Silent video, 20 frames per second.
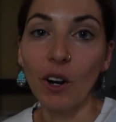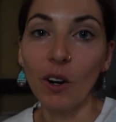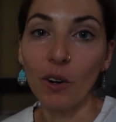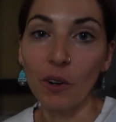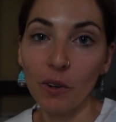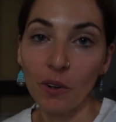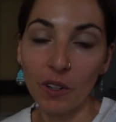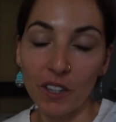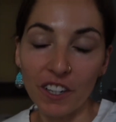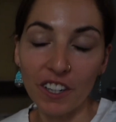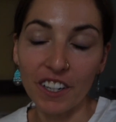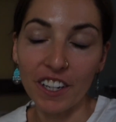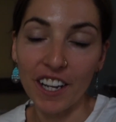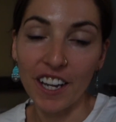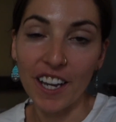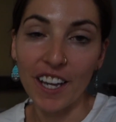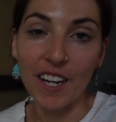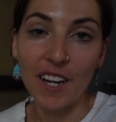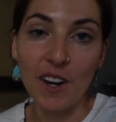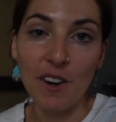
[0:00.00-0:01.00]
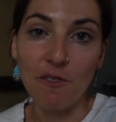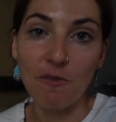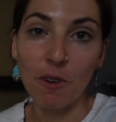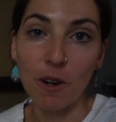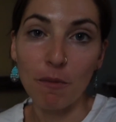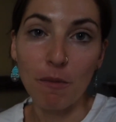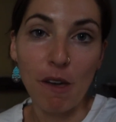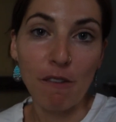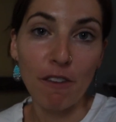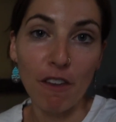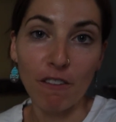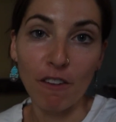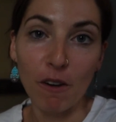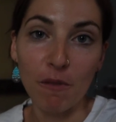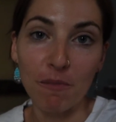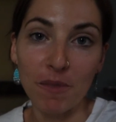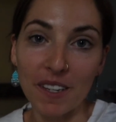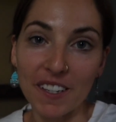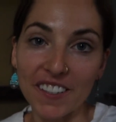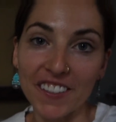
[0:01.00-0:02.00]
ordered in one of my favorite
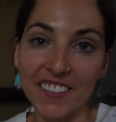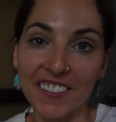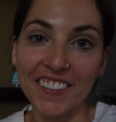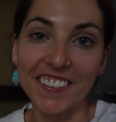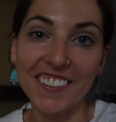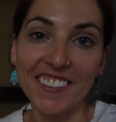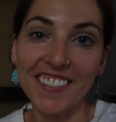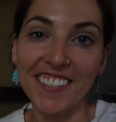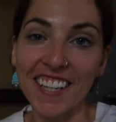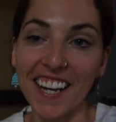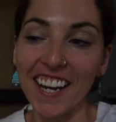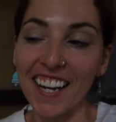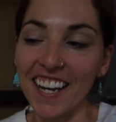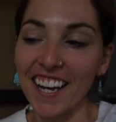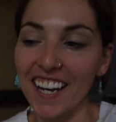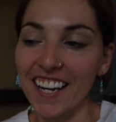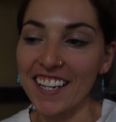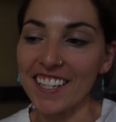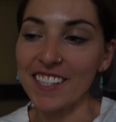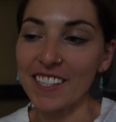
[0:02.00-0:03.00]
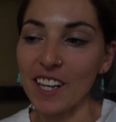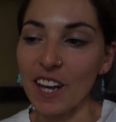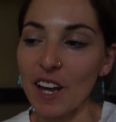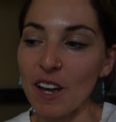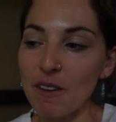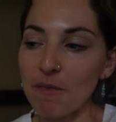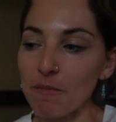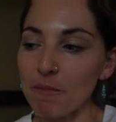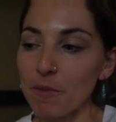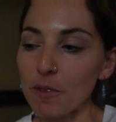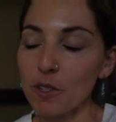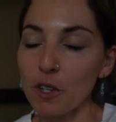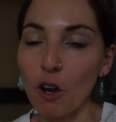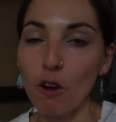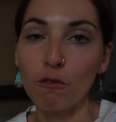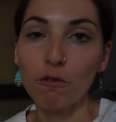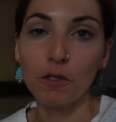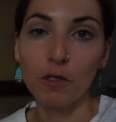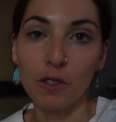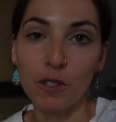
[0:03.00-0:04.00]
meals. I got some
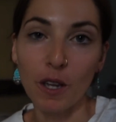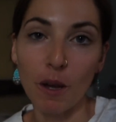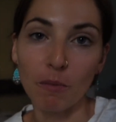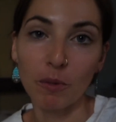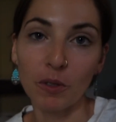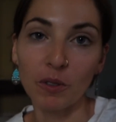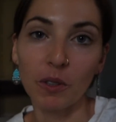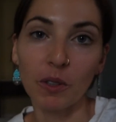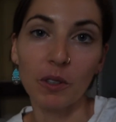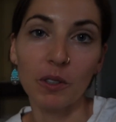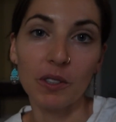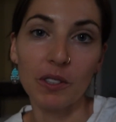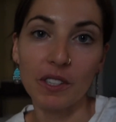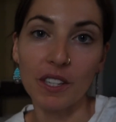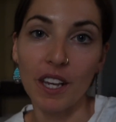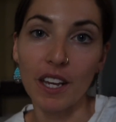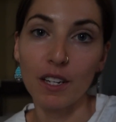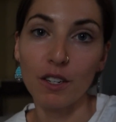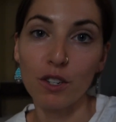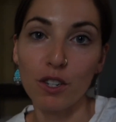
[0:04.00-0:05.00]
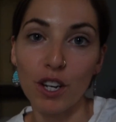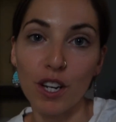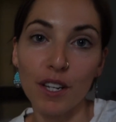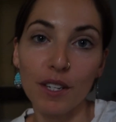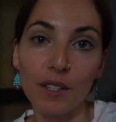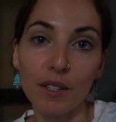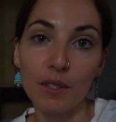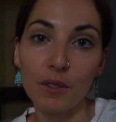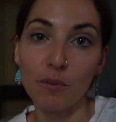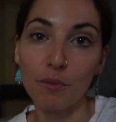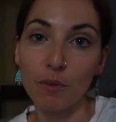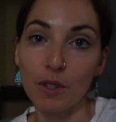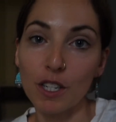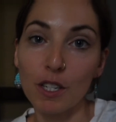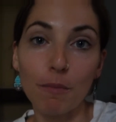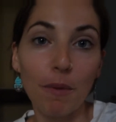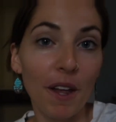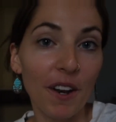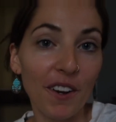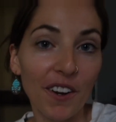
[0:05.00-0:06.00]
tofu summer rolls and just went to
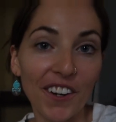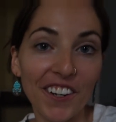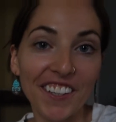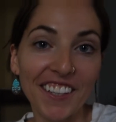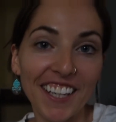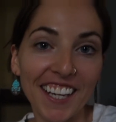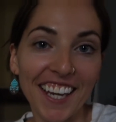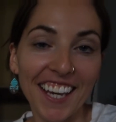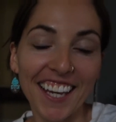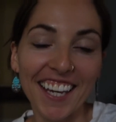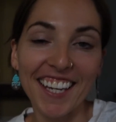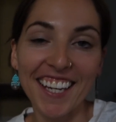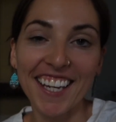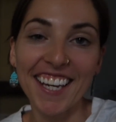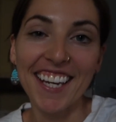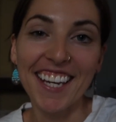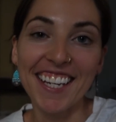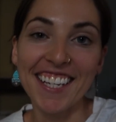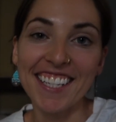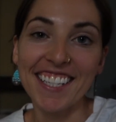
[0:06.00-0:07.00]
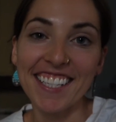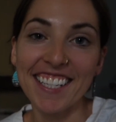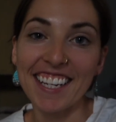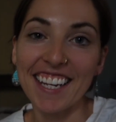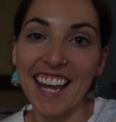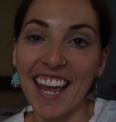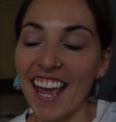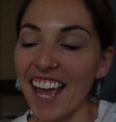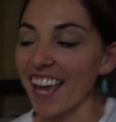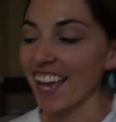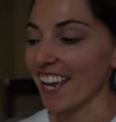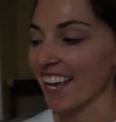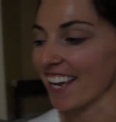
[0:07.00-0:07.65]
bed early. Today